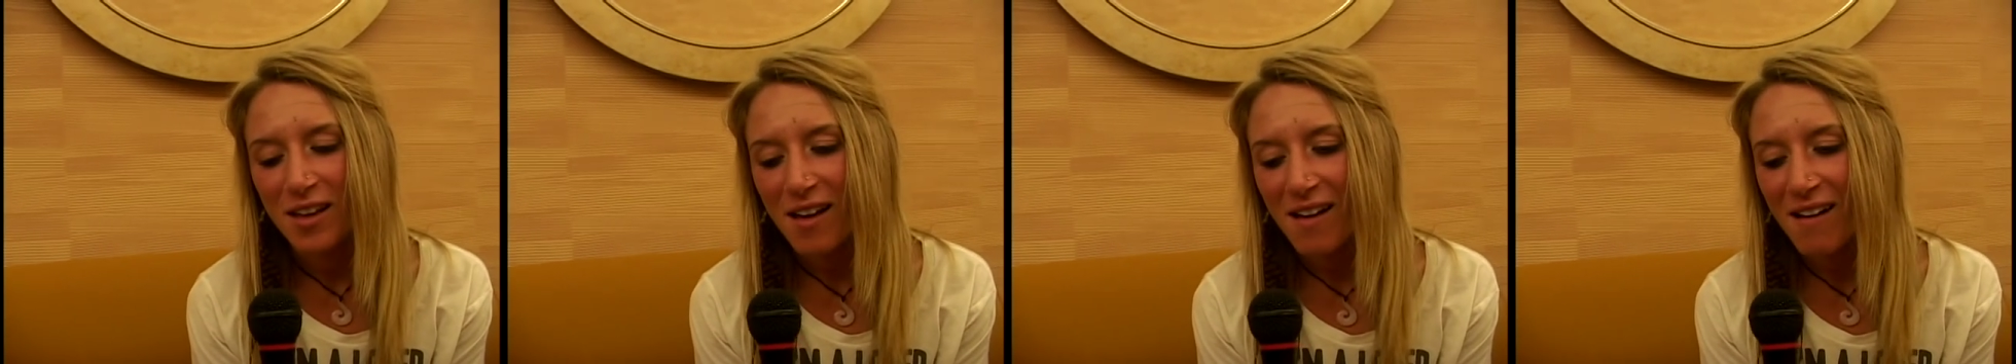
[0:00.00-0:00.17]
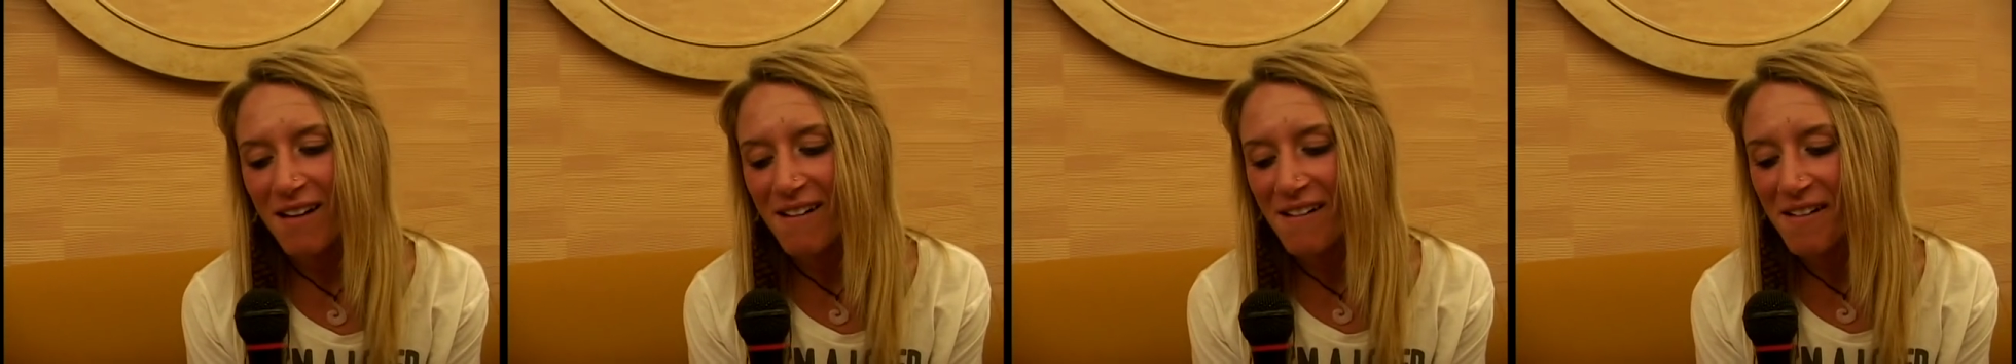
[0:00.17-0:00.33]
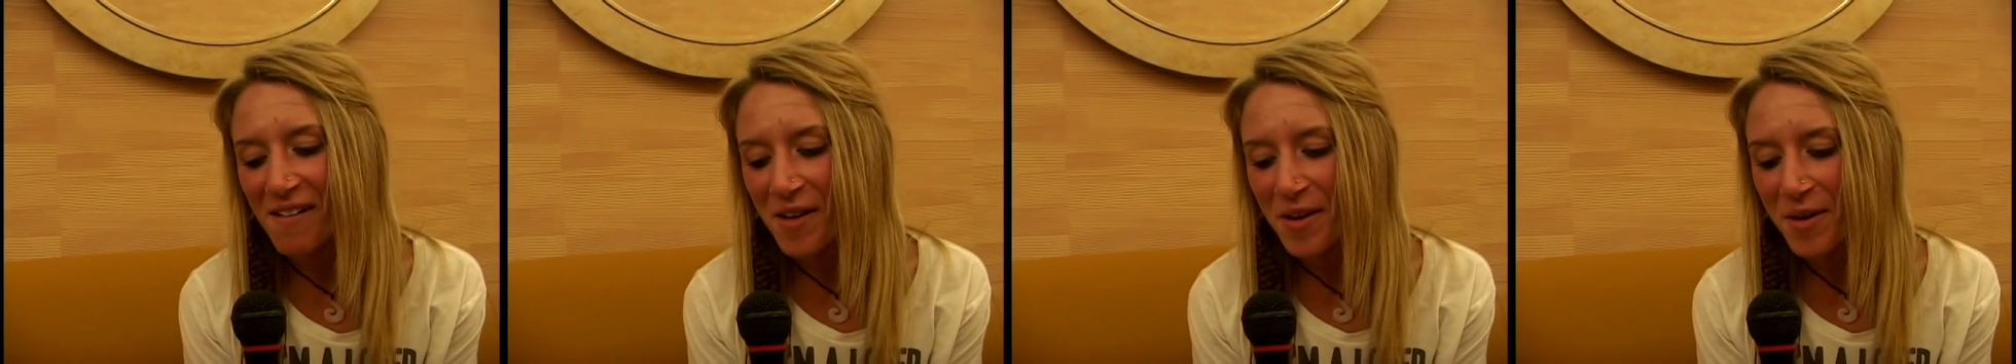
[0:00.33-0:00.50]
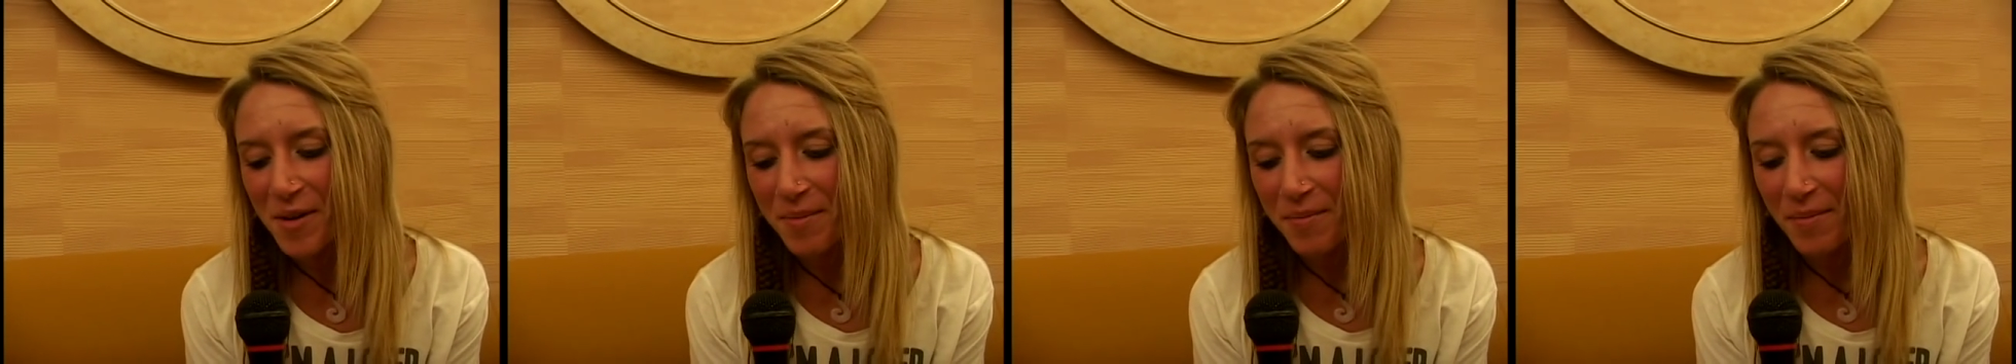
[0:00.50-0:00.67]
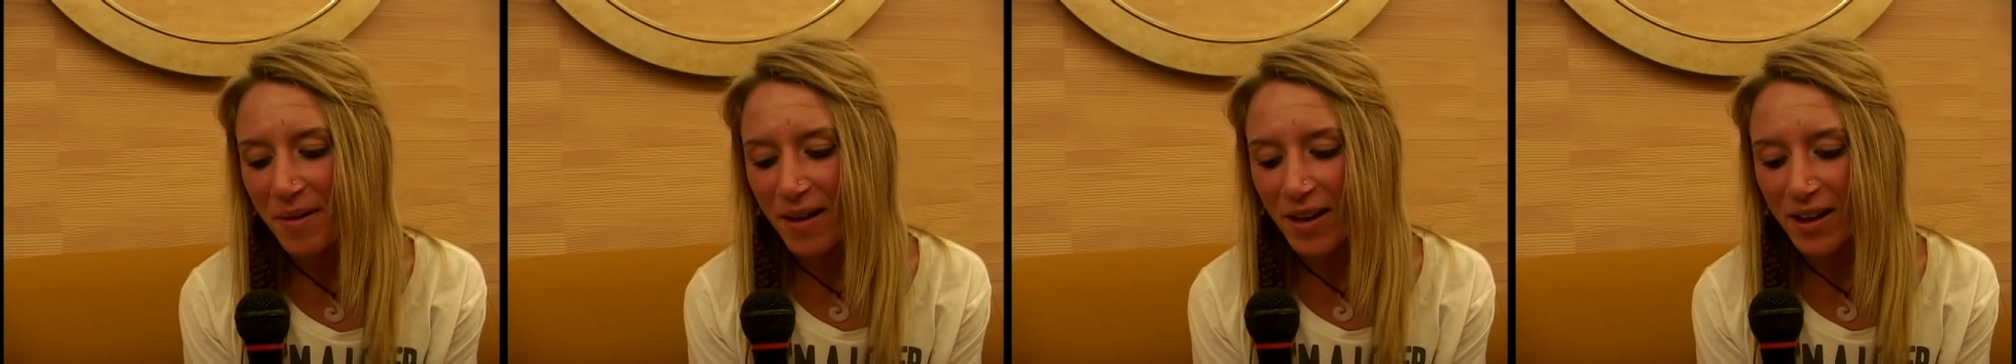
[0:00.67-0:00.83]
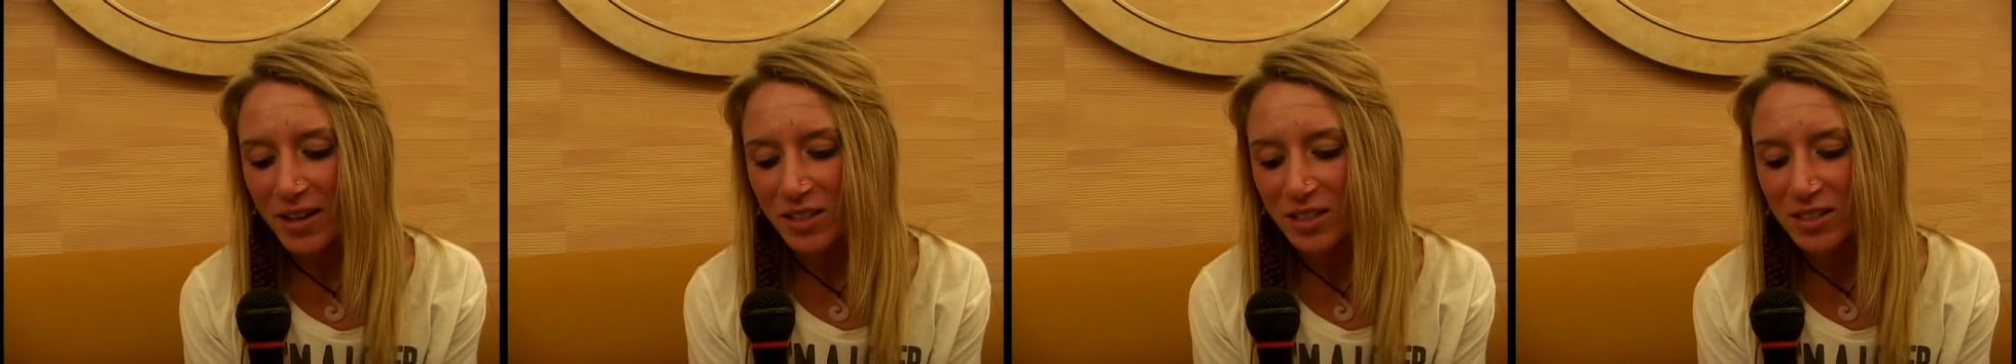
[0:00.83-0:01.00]

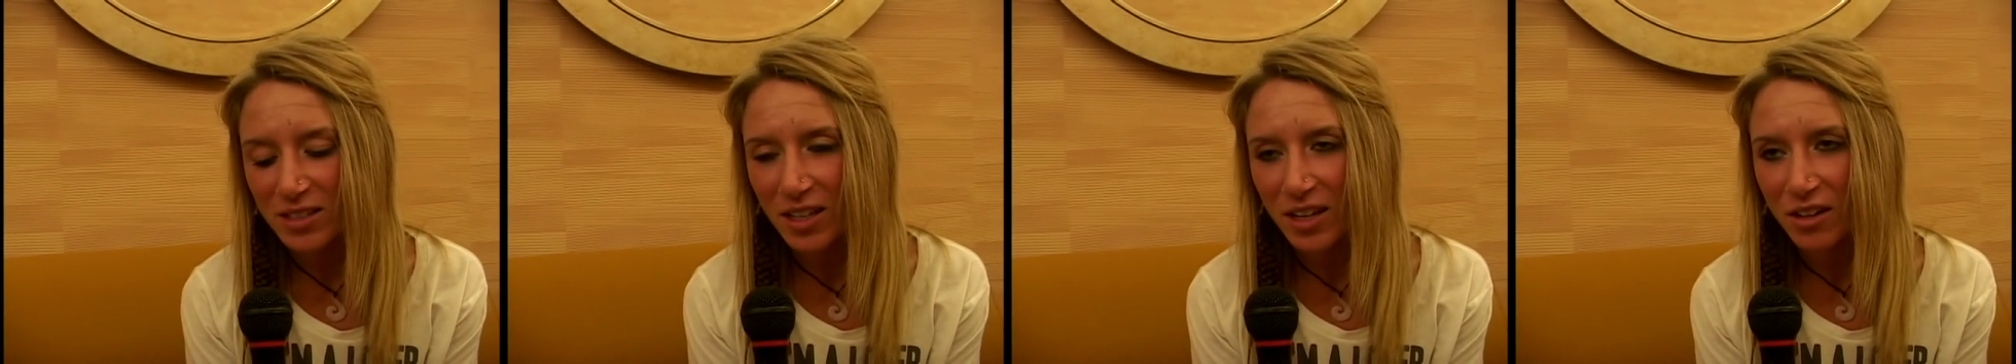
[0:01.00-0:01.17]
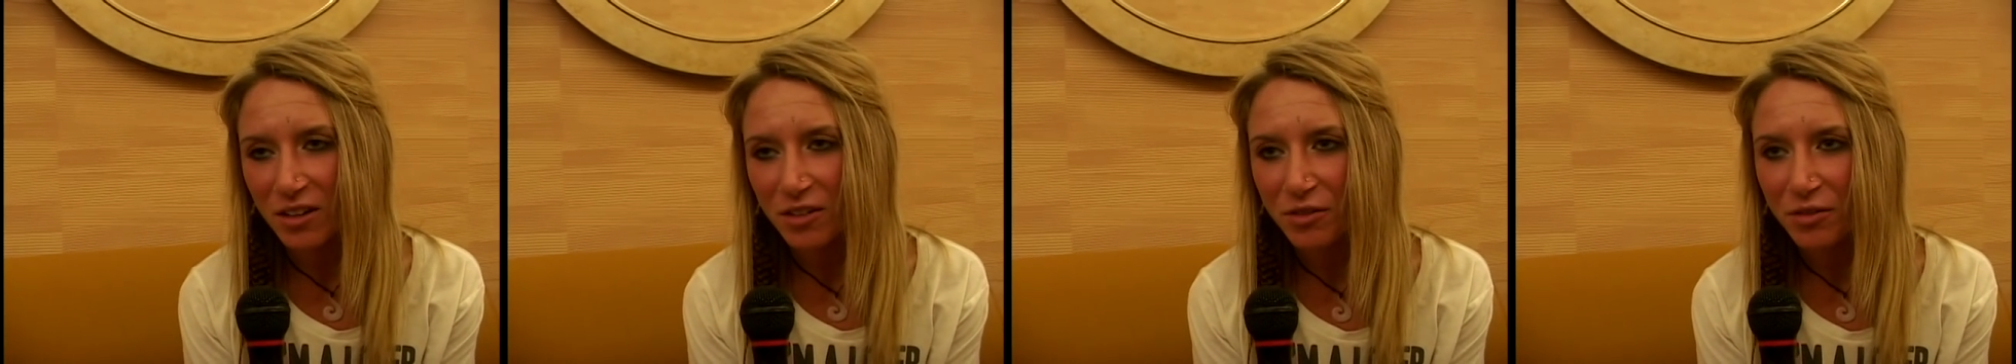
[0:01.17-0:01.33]
I just kind